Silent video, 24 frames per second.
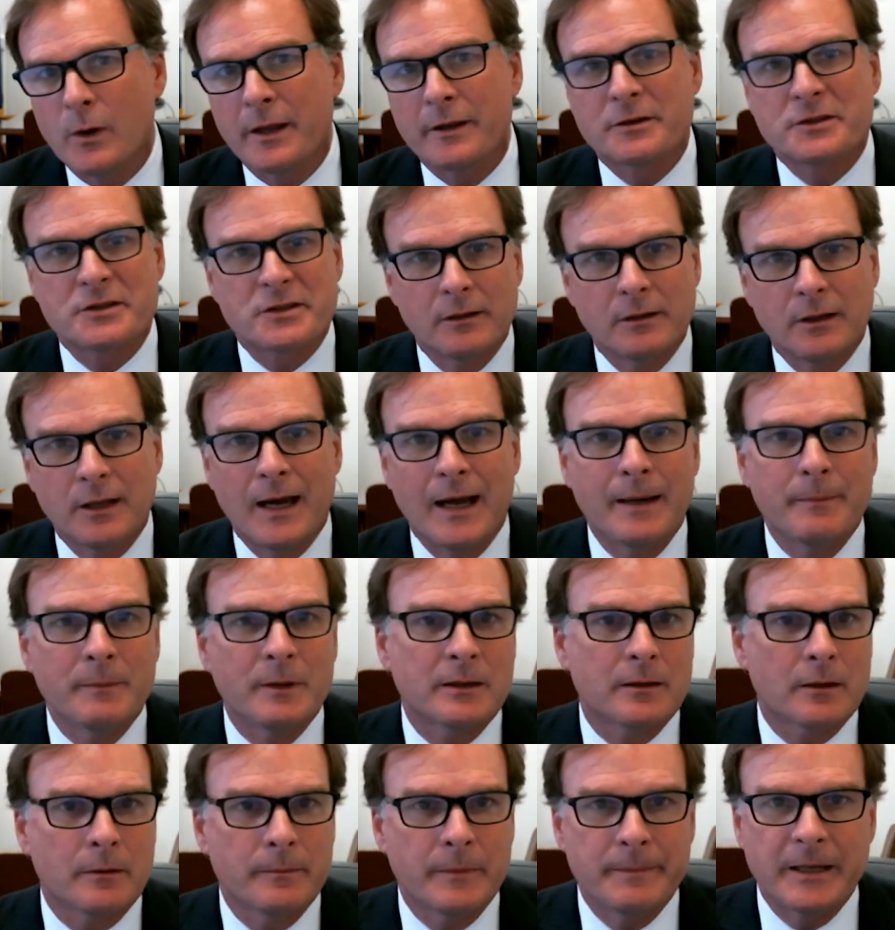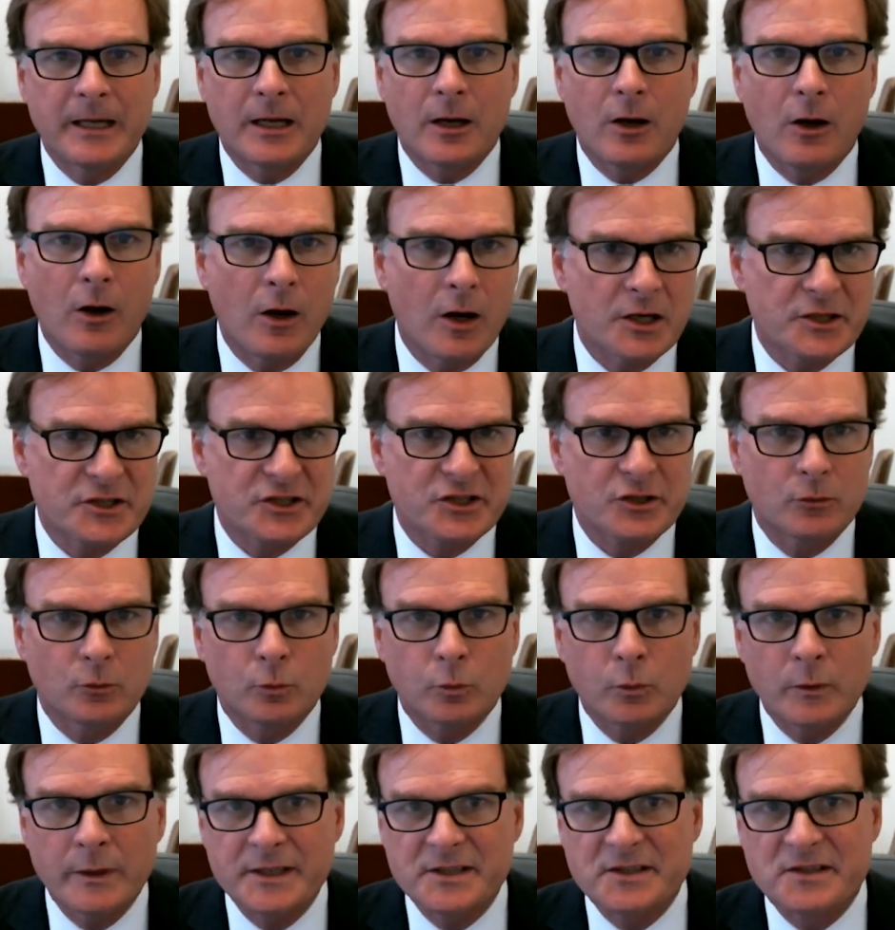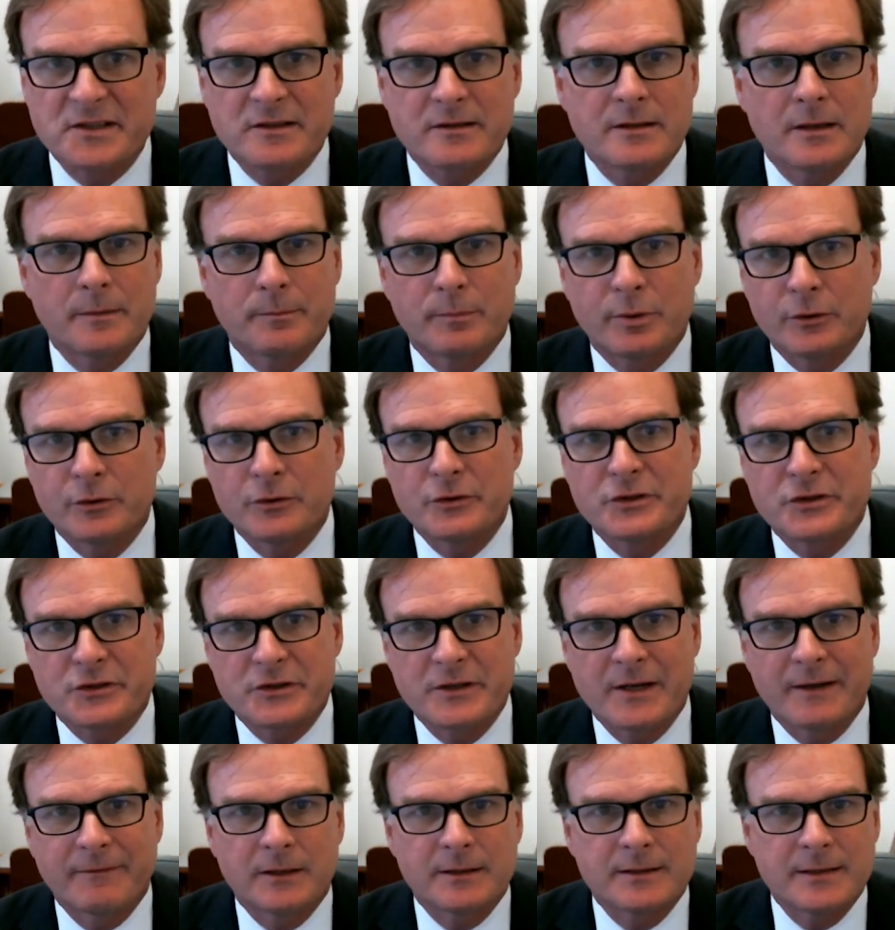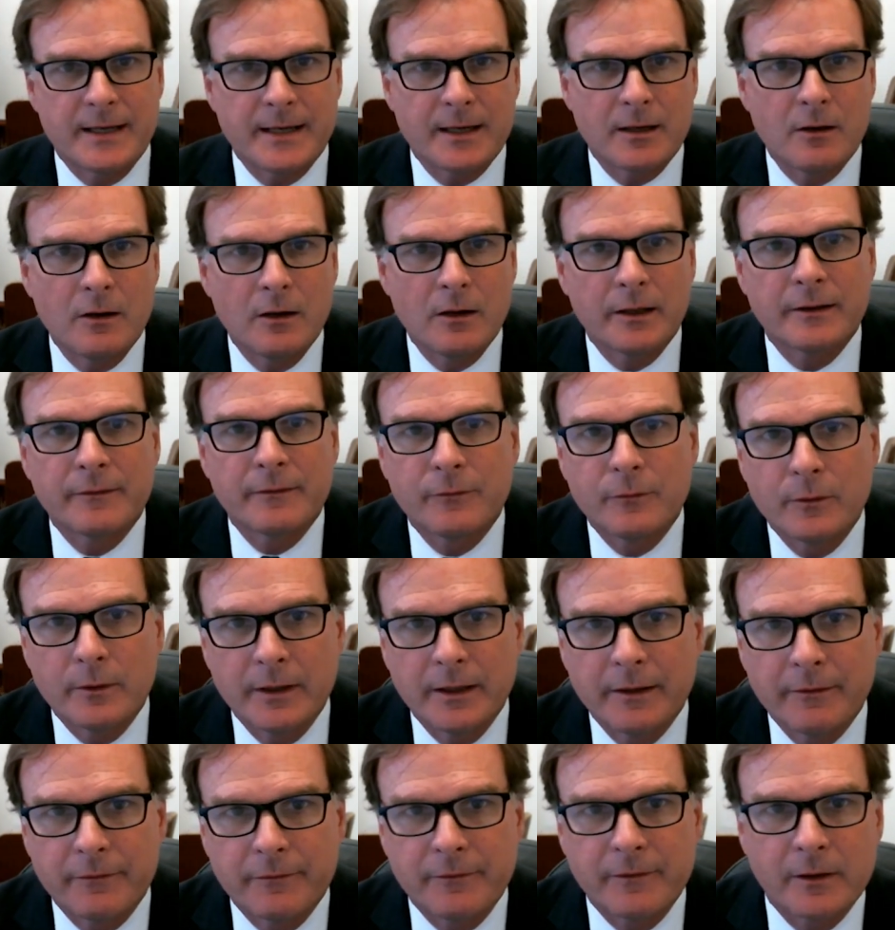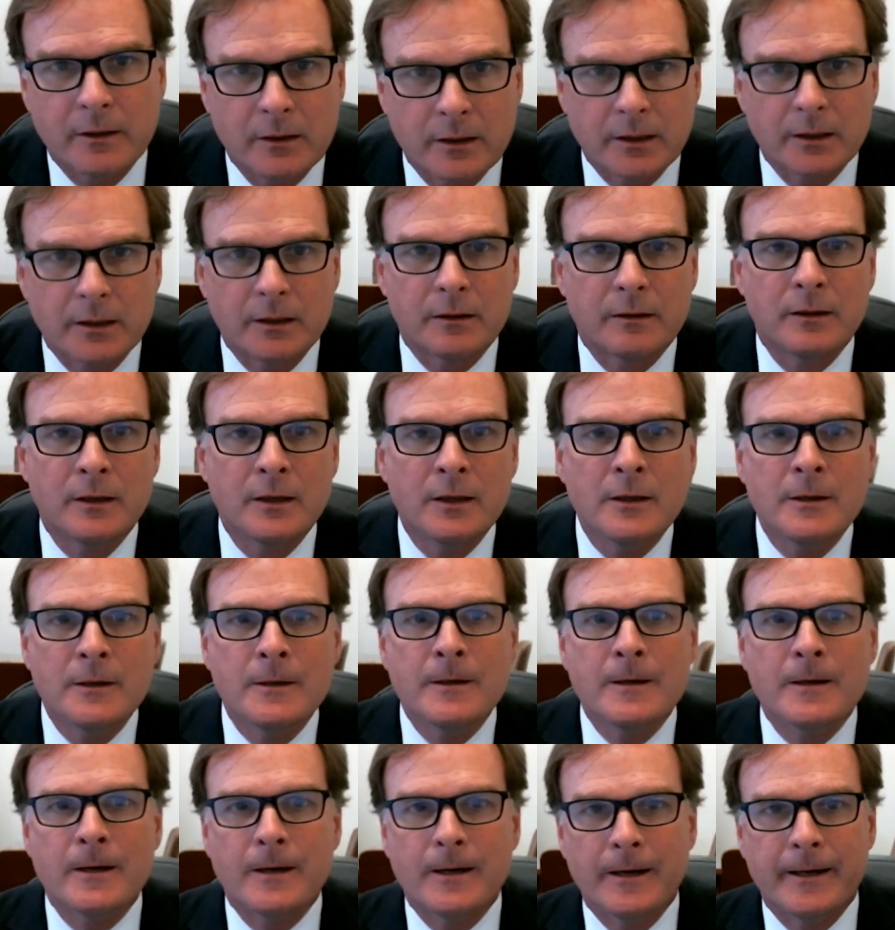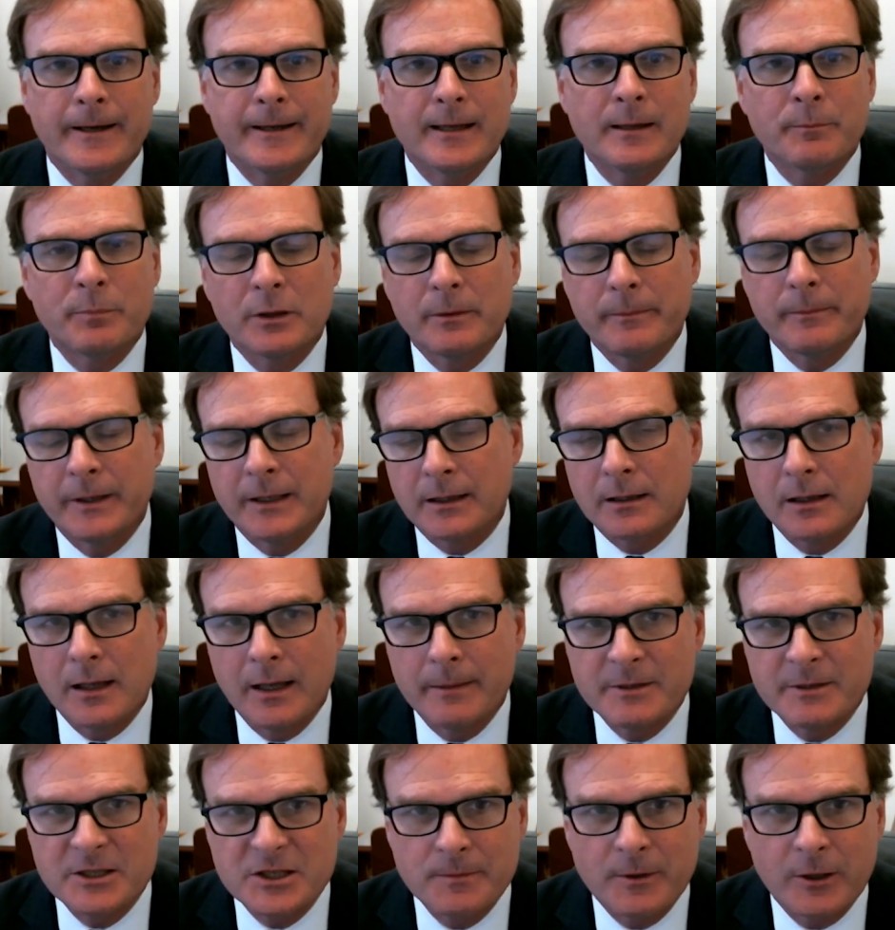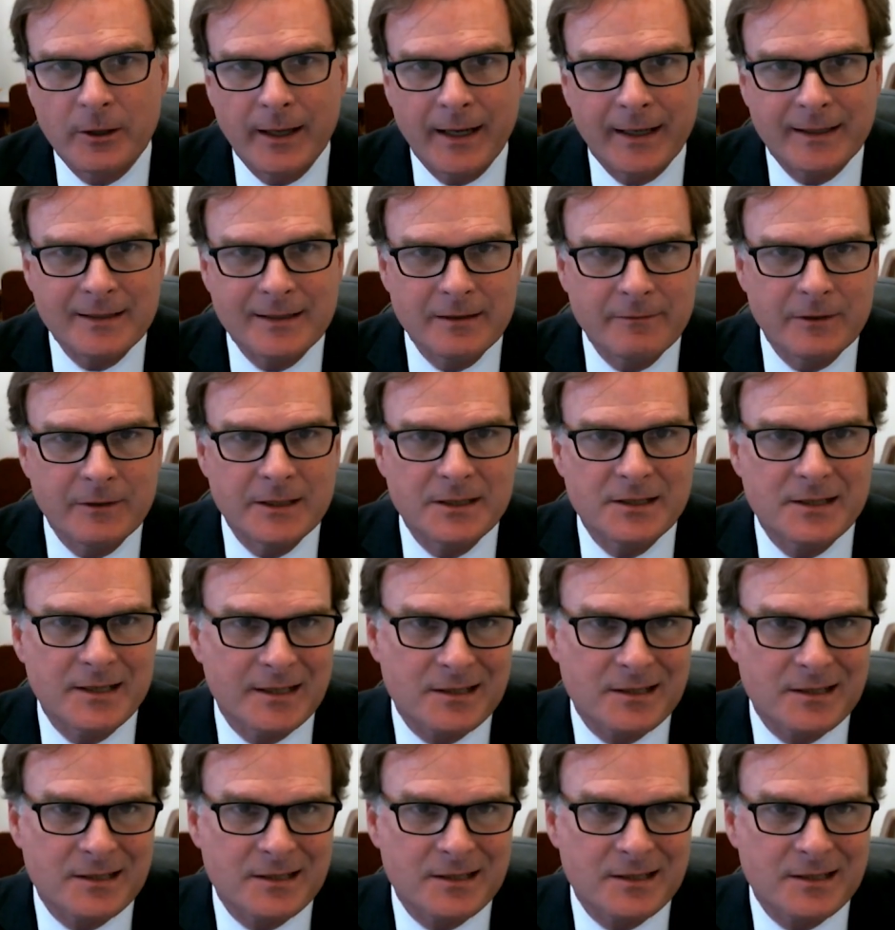while there's alignment, there may be costs or risks that producers have to take on if they're going to implement climate smart activities.